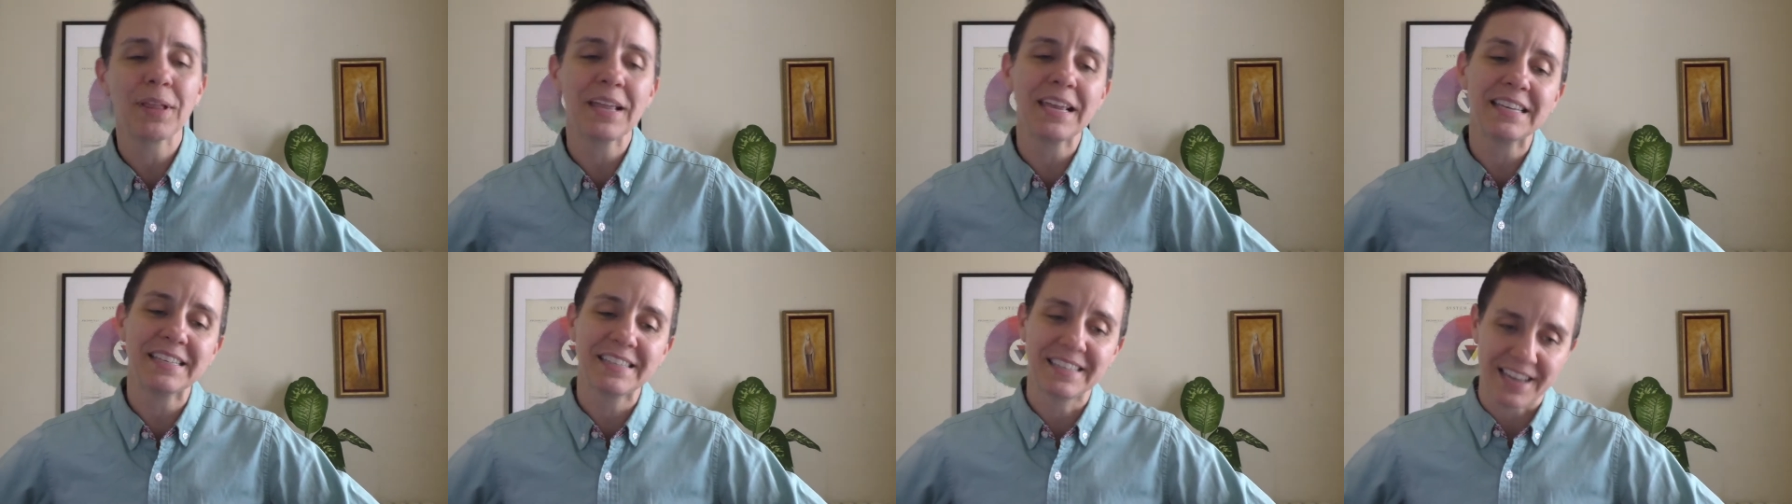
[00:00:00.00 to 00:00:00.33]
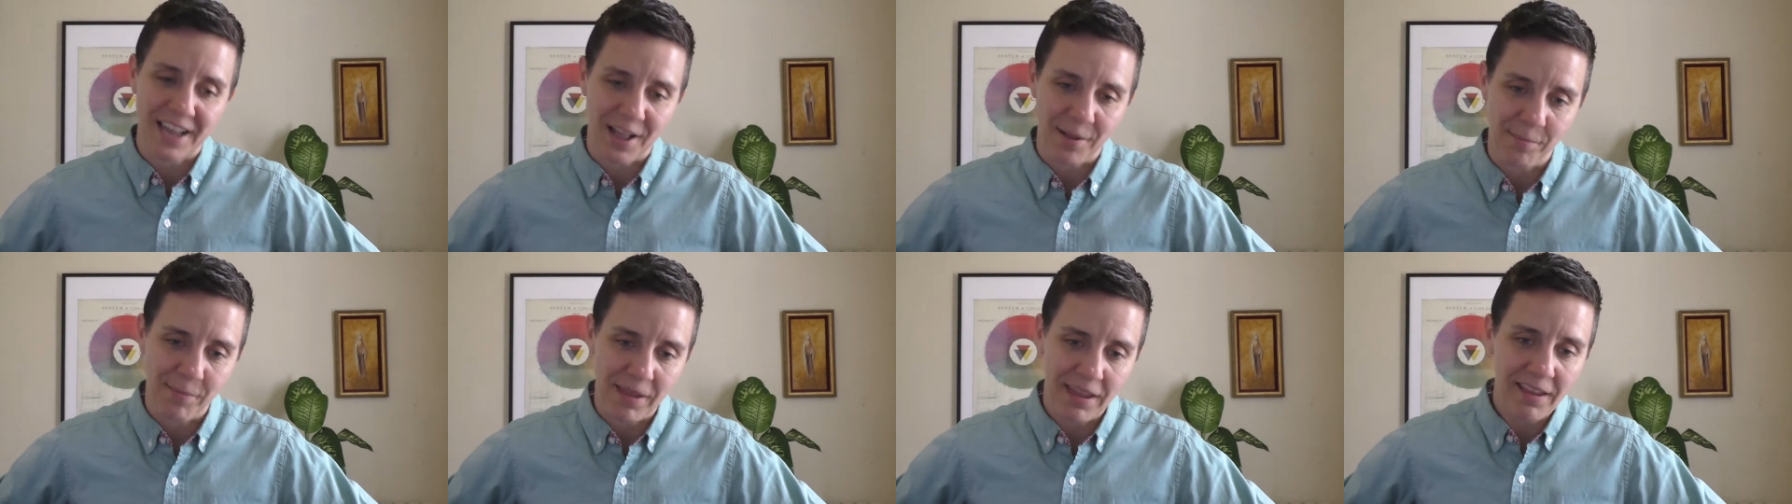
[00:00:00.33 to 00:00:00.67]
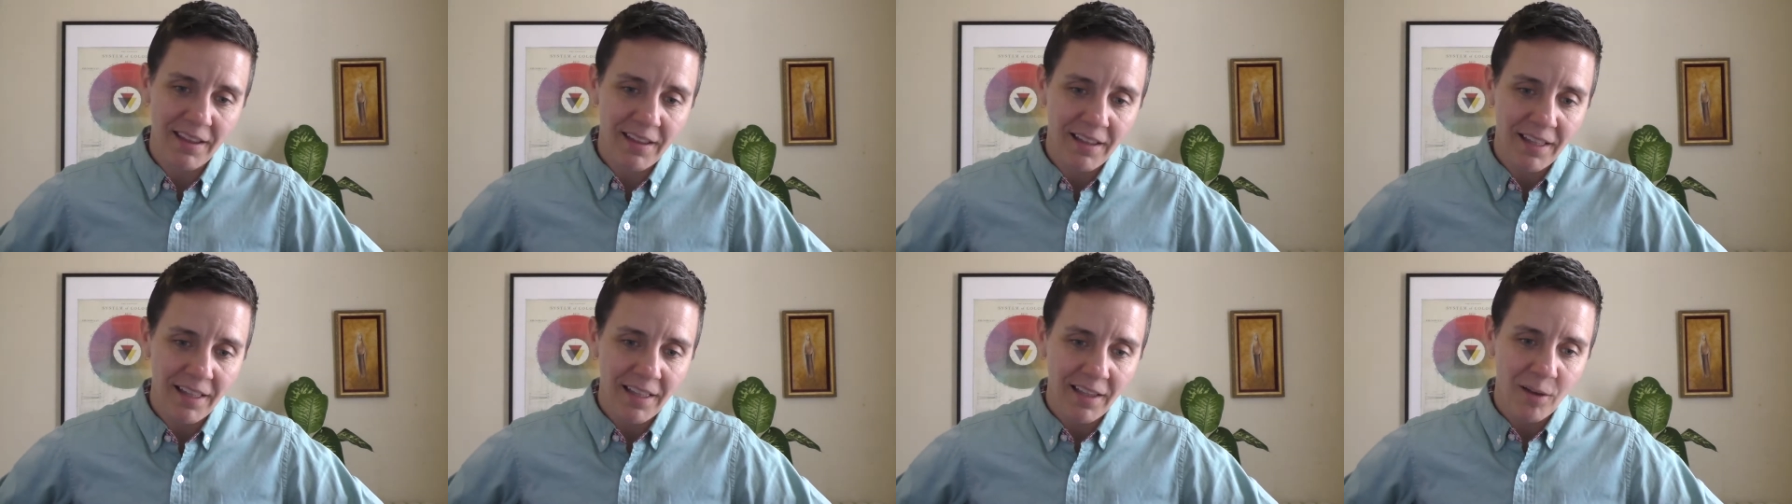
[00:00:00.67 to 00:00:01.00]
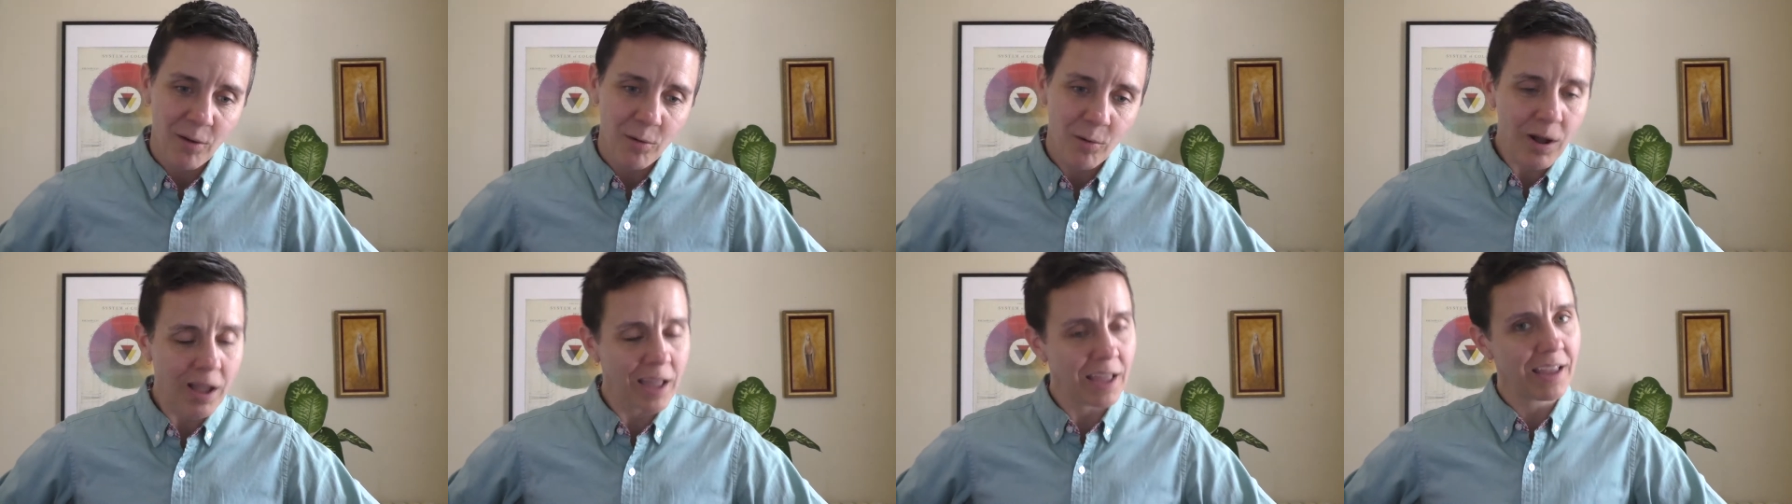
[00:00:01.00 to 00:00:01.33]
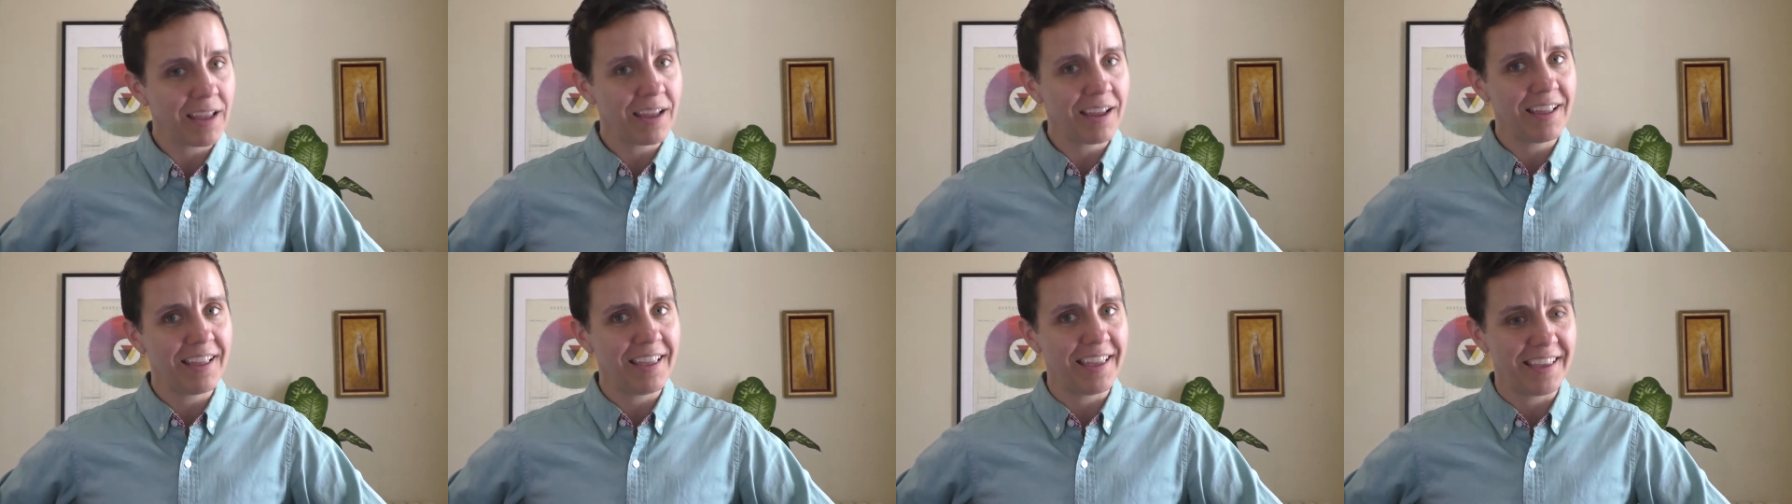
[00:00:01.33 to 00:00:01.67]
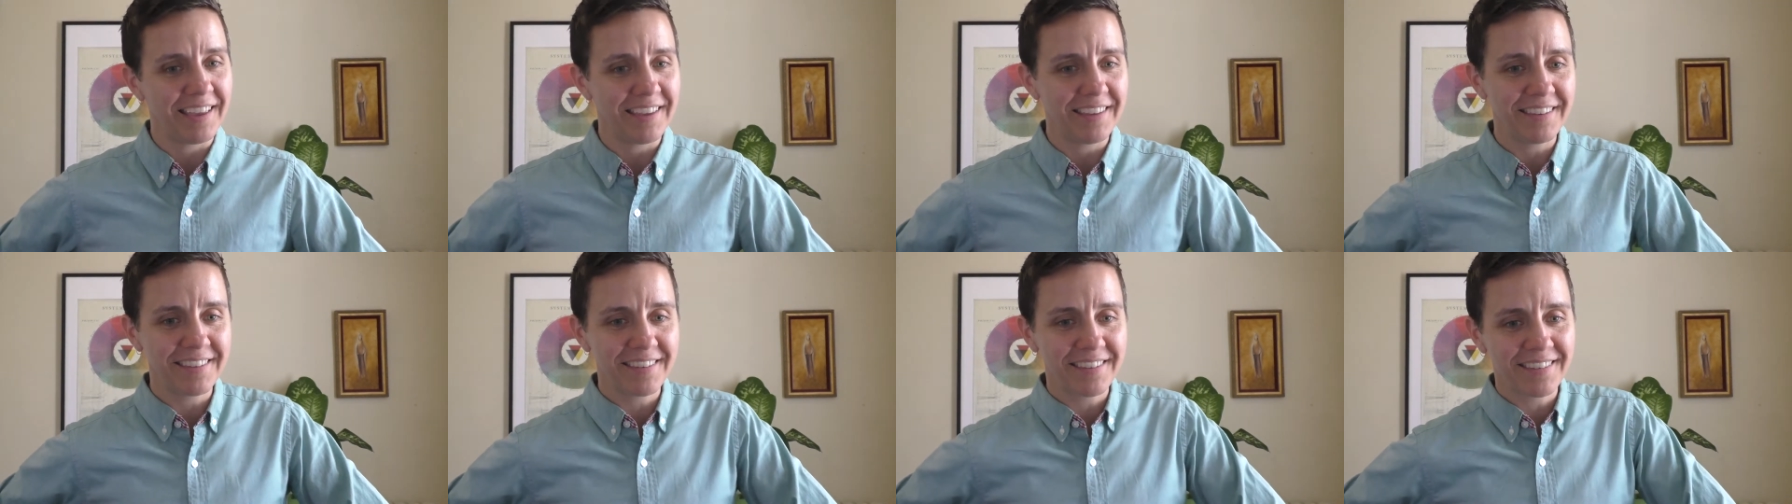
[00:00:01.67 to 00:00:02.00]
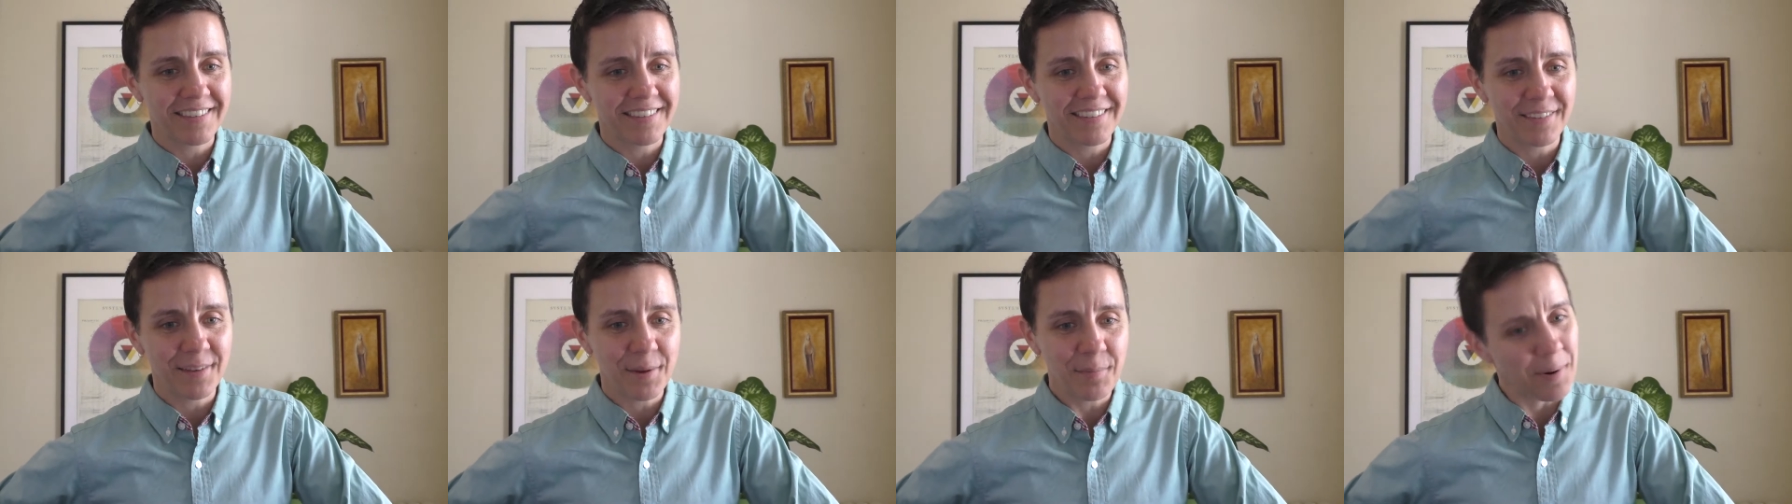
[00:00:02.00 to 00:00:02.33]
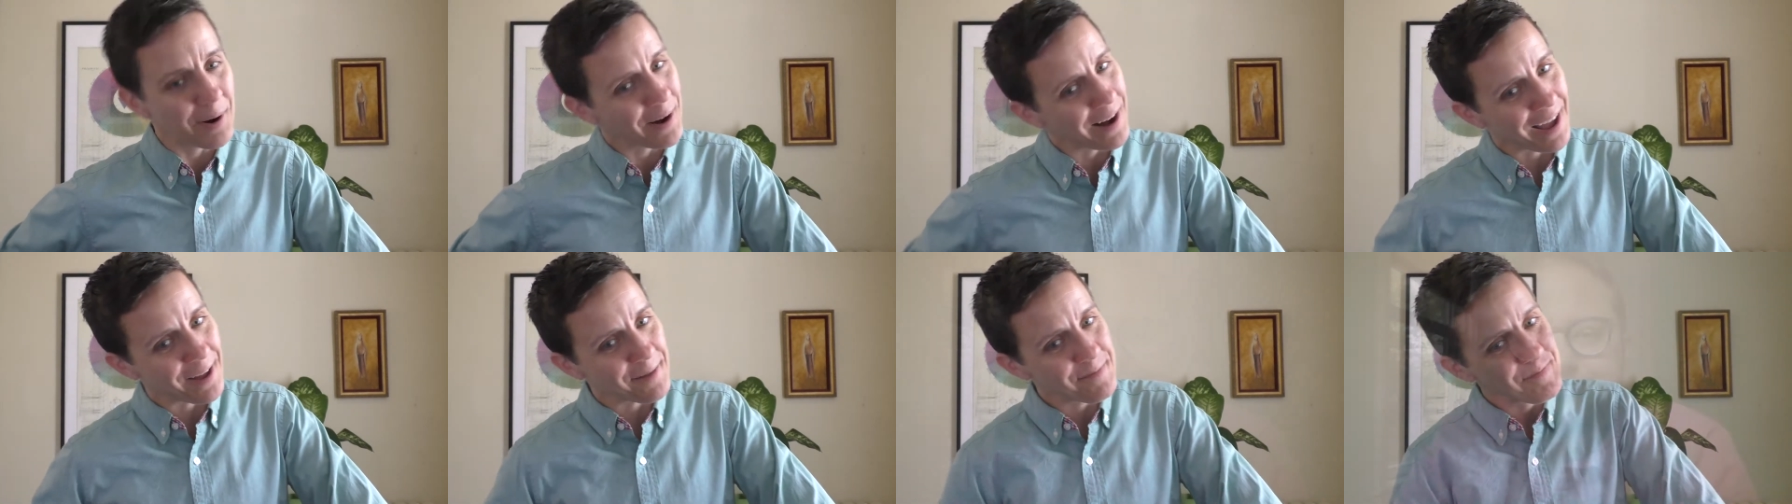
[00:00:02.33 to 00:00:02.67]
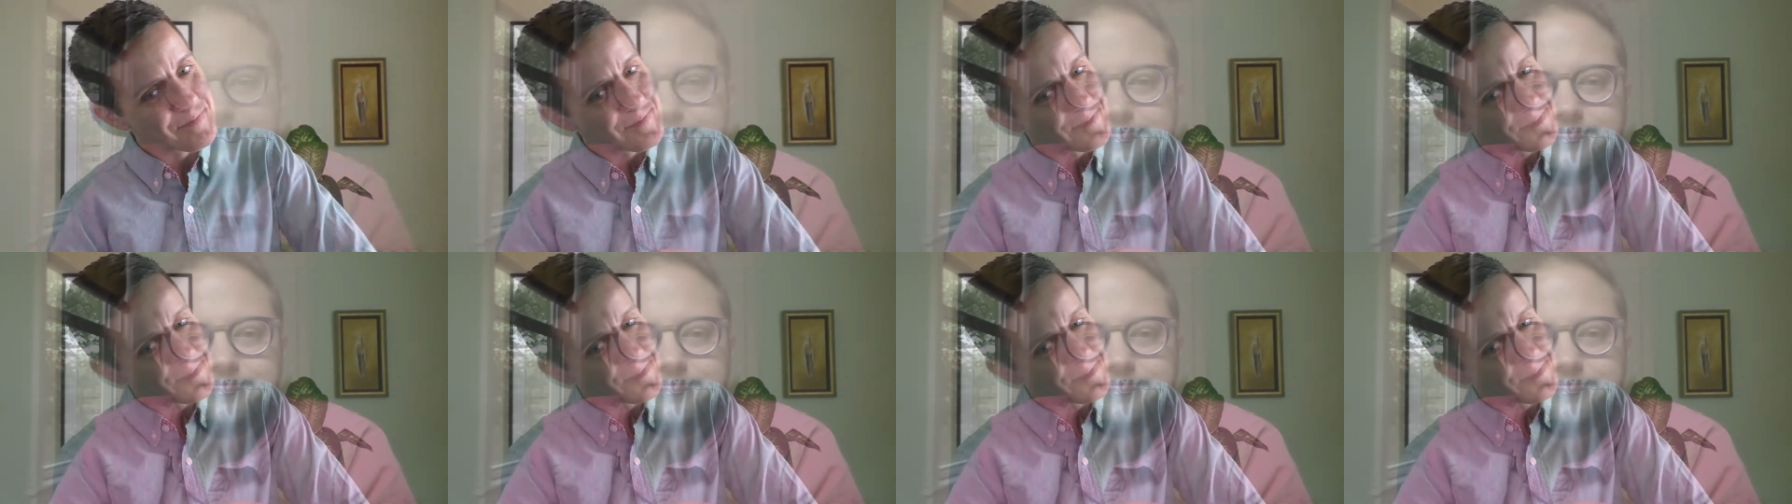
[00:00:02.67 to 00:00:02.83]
please tell me what is a pronoun?